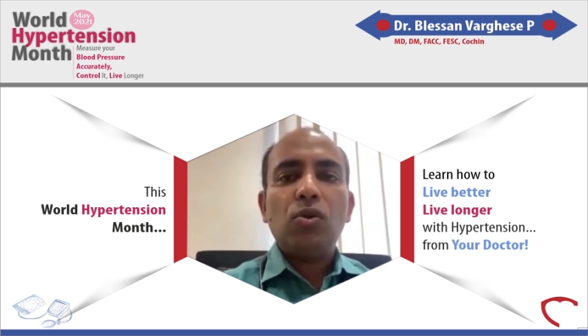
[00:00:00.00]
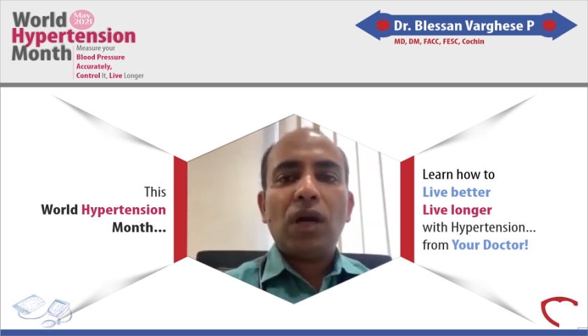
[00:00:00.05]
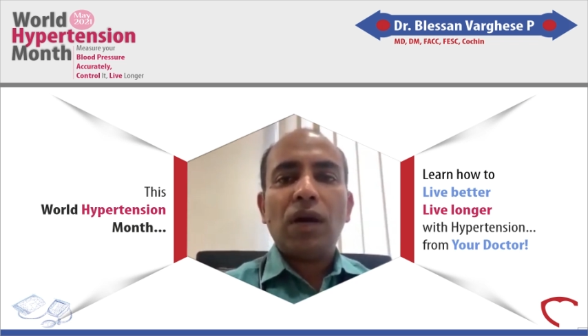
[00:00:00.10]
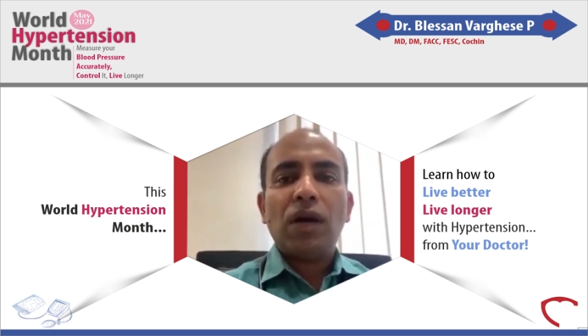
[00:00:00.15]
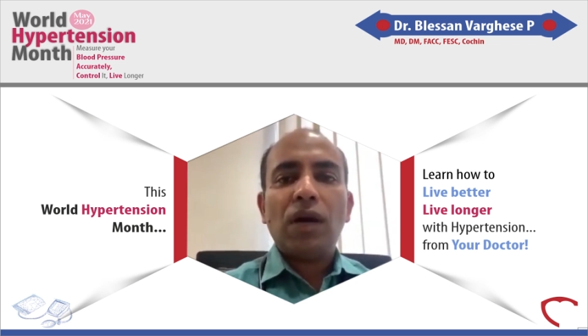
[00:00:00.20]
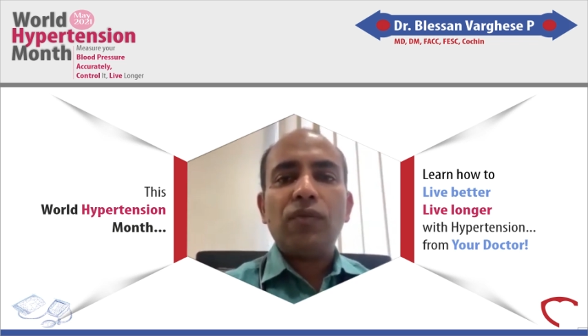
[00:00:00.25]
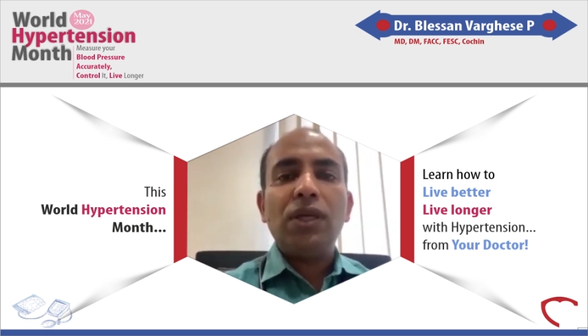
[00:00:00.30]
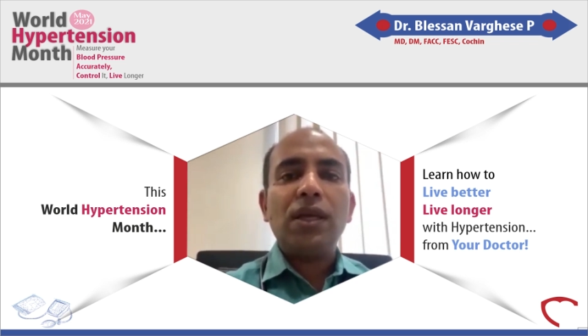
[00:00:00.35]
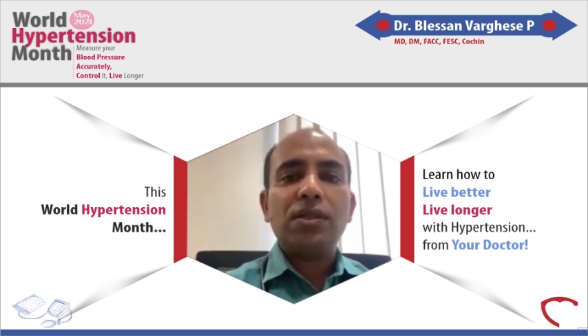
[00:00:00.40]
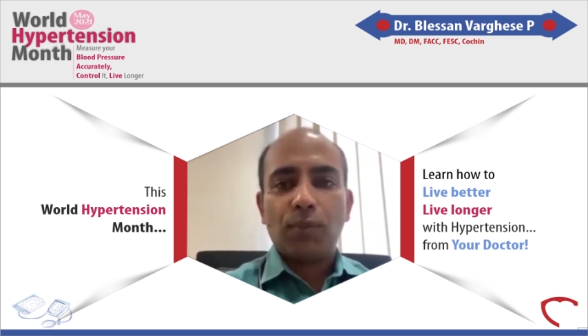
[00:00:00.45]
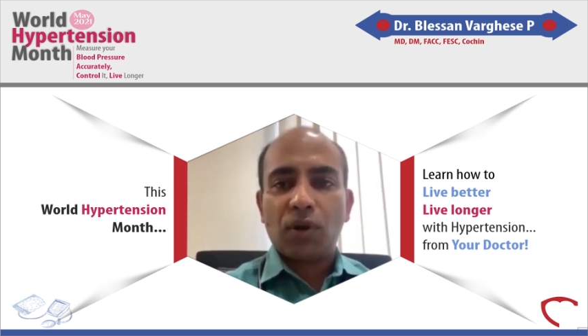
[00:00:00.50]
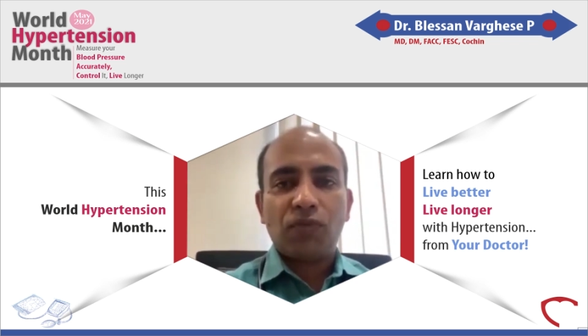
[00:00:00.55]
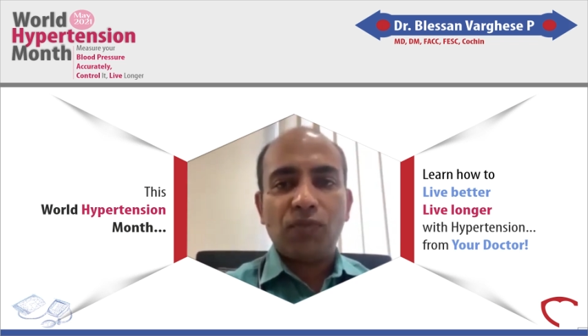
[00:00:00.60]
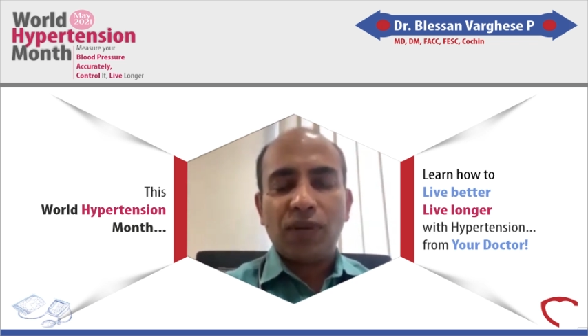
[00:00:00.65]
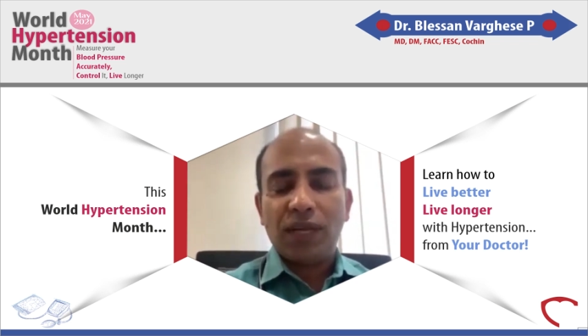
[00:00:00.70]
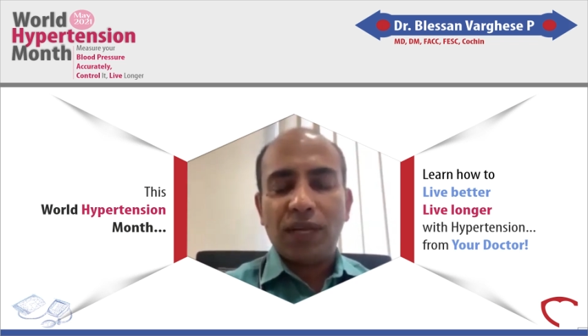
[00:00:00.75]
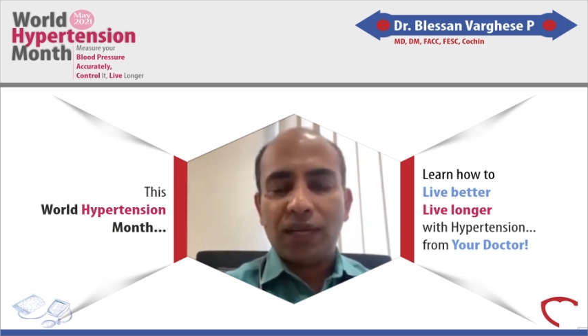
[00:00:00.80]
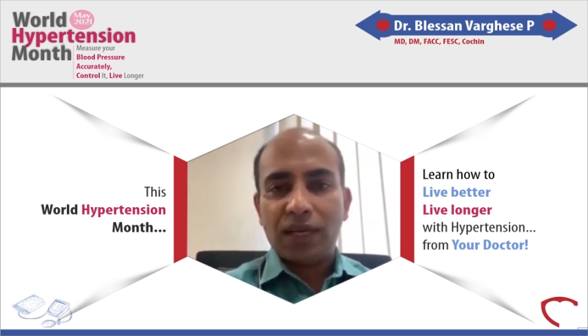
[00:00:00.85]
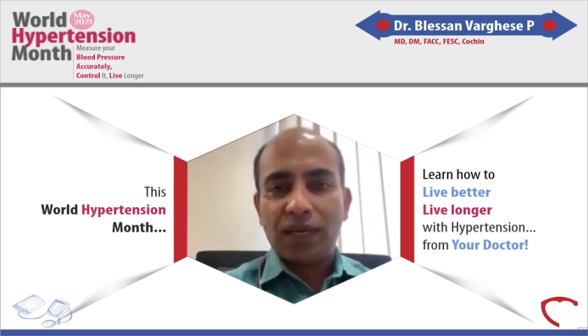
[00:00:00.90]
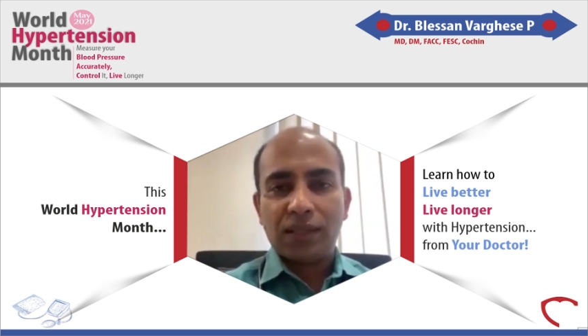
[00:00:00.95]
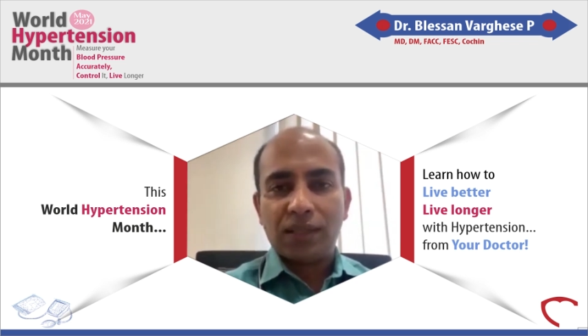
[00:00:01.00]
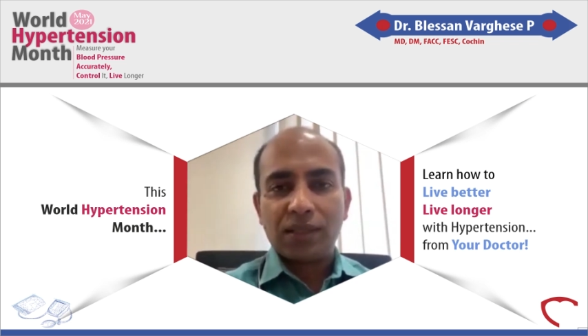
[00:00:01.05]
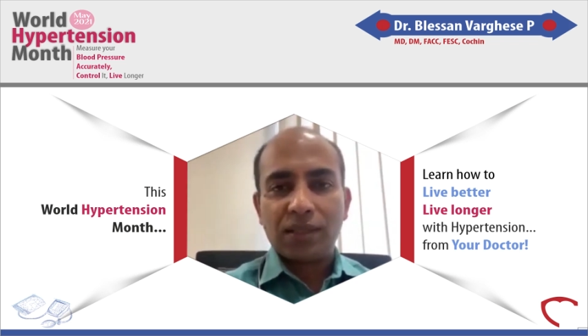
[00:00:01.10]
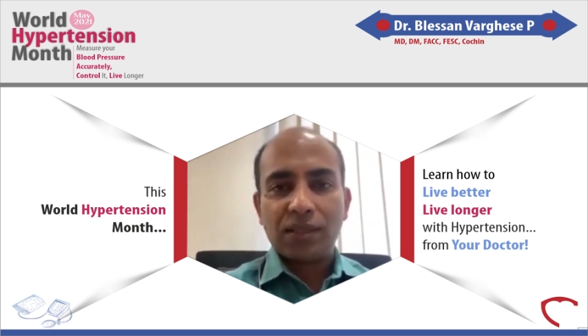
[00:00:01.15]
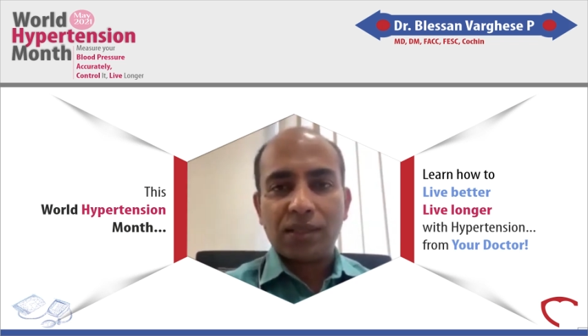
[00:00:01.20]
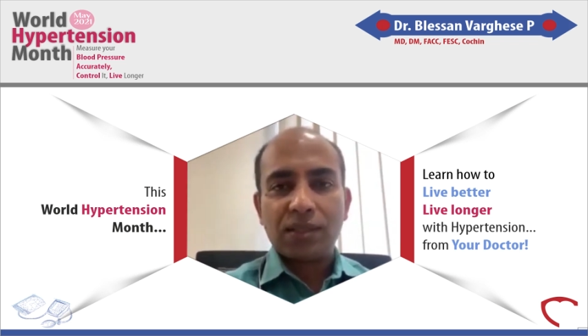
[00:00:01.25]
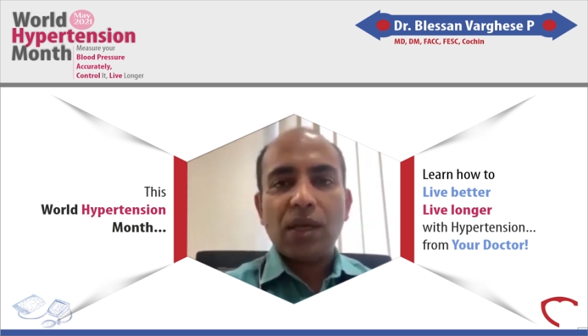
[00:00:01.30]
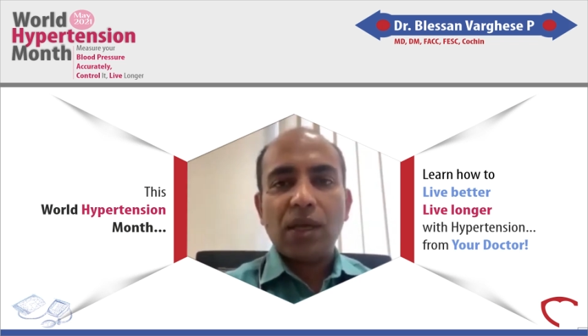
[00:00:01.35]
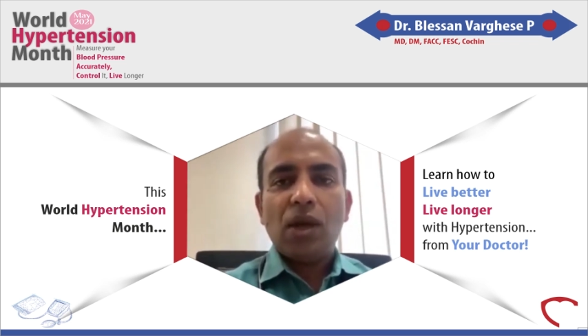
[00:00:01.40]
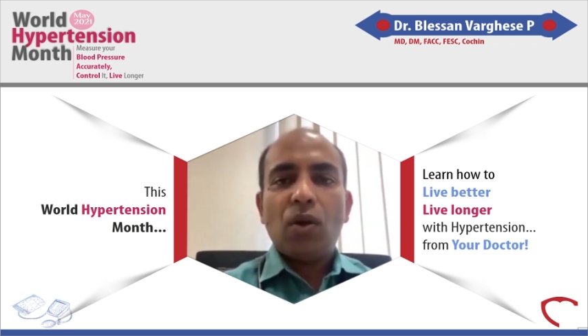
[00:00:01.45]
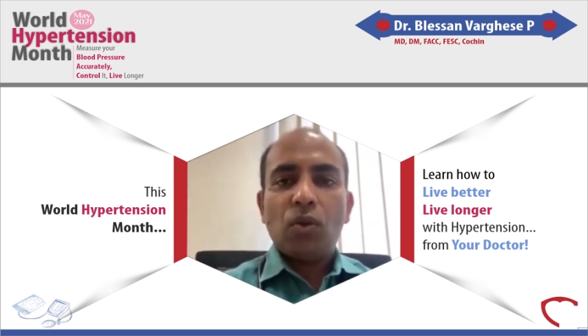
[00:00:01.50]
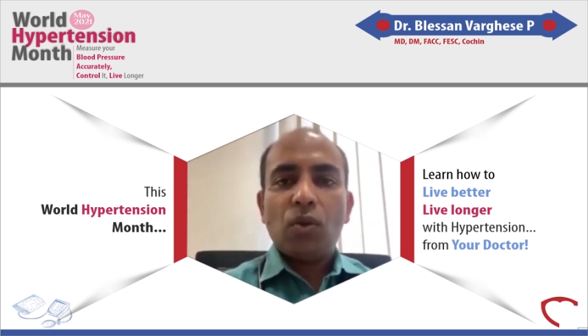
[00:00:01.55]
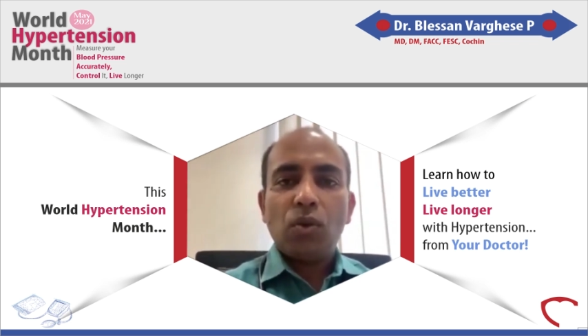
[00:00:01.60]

number of medications.